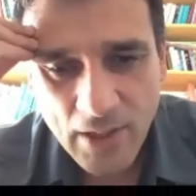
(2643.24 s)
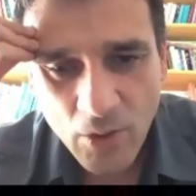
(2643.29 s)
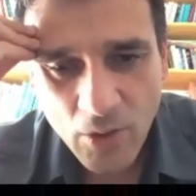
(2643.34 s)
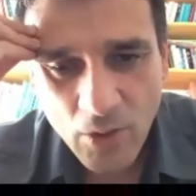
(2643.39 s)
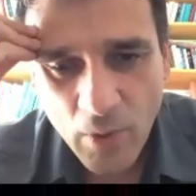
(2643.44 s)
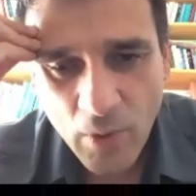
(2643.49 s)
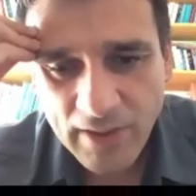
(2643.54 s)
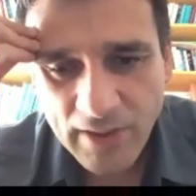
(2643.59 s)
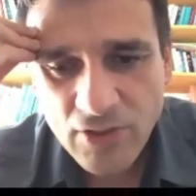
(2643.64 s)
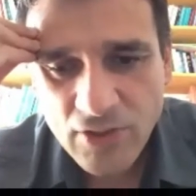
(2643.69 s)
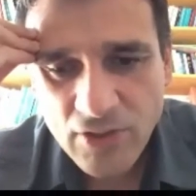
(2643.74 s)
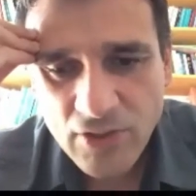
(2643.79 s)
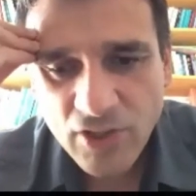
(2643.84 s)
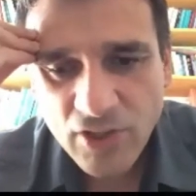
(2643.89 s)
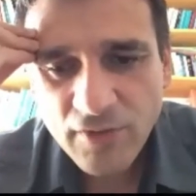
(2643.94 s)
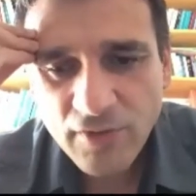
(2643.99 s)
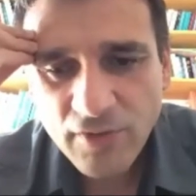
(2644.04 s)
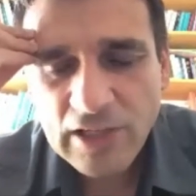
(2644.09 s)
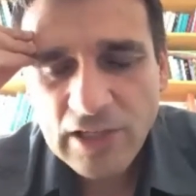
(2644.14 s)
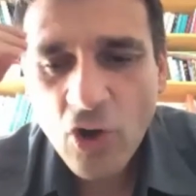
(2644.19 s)
were in
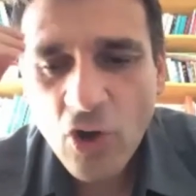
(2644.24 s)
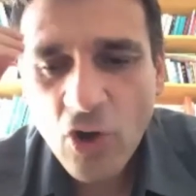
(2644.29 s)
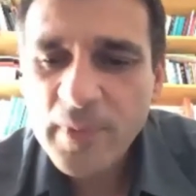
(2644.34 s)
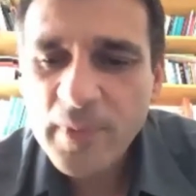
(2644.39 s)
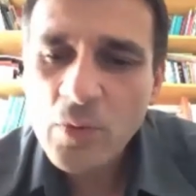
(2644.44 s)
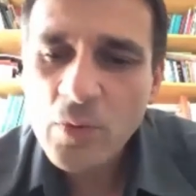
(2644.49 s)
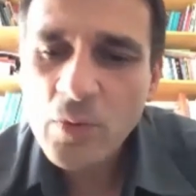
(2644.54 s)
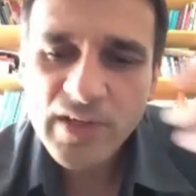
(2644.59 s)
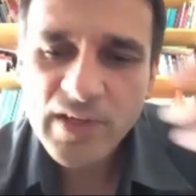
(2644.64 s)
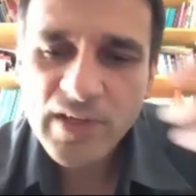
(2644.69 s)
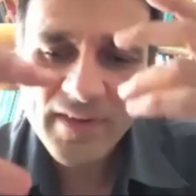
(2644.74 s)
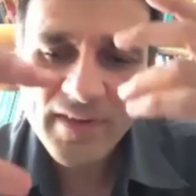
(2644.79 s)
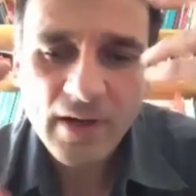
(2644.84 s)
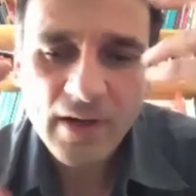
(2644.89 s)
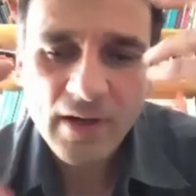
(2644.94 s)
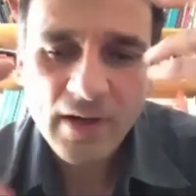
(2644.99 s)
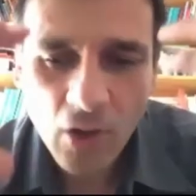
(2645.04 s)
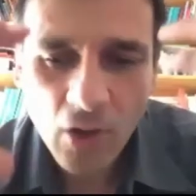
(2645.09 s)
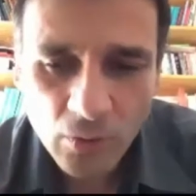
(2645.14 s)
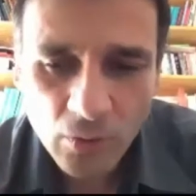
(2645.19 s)
general coming with
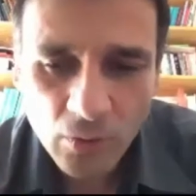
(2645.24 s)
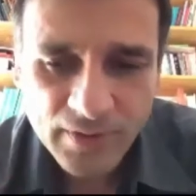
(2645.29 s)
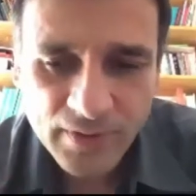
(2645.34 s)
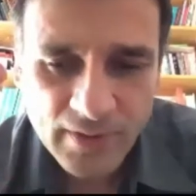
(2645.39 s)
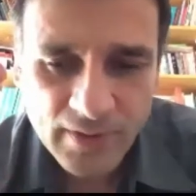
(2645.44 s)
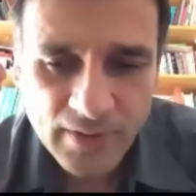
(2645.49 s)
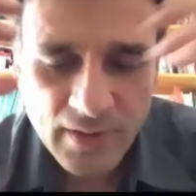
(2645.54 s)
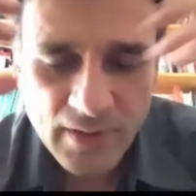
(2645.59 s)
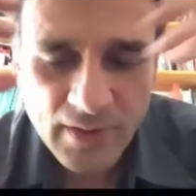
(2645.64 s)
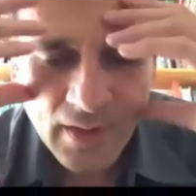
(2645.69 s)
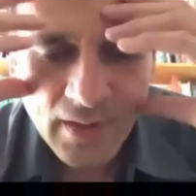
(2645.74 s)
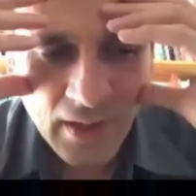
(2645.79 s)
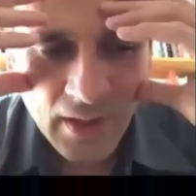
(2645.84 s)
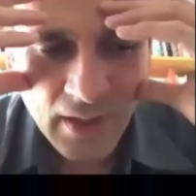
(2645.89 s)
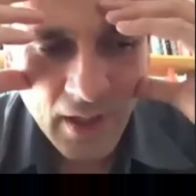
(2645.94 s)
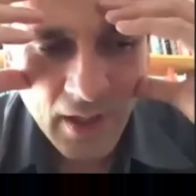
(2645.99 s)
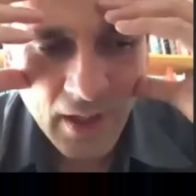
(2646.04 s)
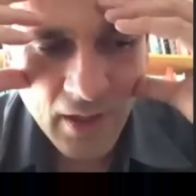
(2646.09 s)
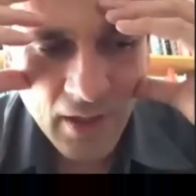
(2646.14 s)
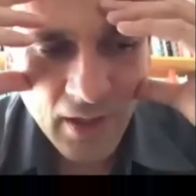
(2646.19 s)
their own
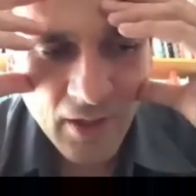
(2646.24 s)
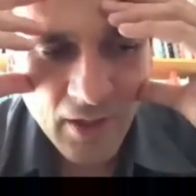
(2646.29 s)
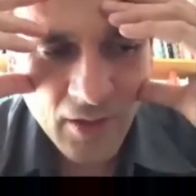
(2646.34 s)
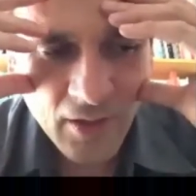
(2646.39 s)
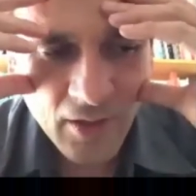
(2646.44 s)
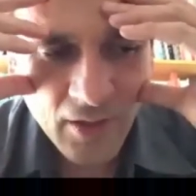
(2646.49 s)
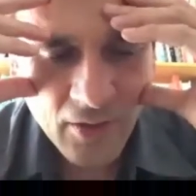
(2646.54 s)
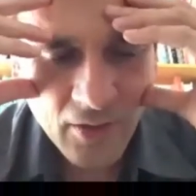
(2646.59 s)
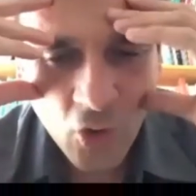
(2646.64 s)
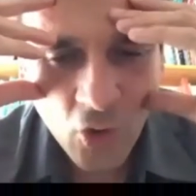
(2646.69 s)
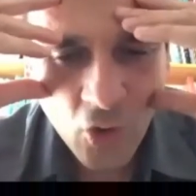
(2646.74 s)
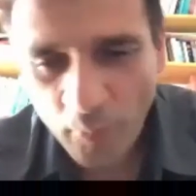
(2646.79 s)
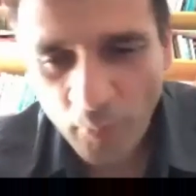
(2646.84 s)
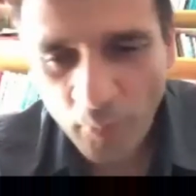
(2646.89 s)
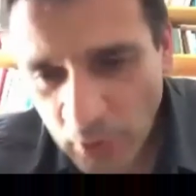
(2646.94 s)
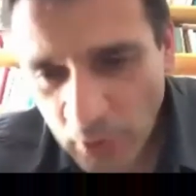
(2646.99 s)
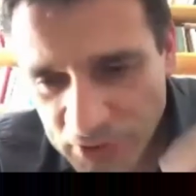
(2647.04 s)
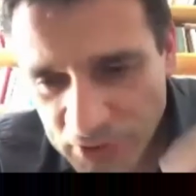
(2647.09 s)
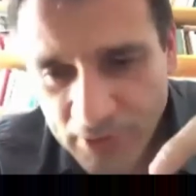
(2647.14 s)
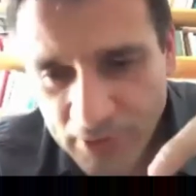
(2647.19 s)

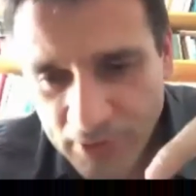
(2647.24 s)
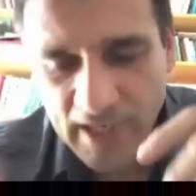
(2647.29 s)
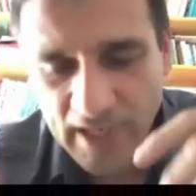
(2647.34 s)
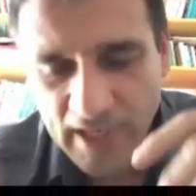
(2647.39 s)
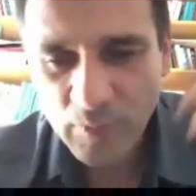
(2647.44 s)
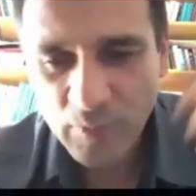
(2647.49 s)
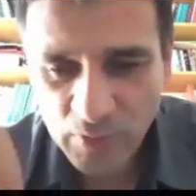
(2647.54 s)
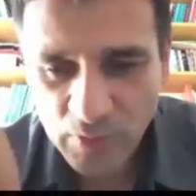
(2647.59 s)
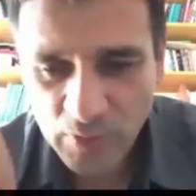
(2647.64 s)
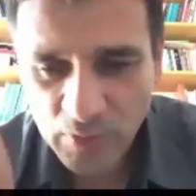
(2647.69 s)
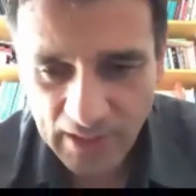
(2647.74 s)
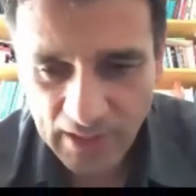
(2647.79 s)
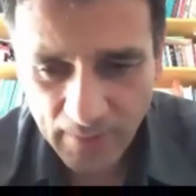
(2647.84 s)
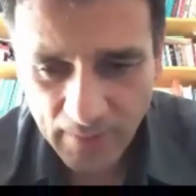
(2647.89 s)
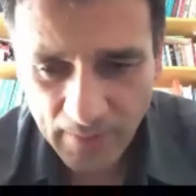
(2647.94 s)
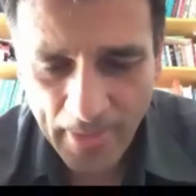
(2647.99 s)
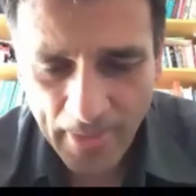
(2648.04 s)
composers and music.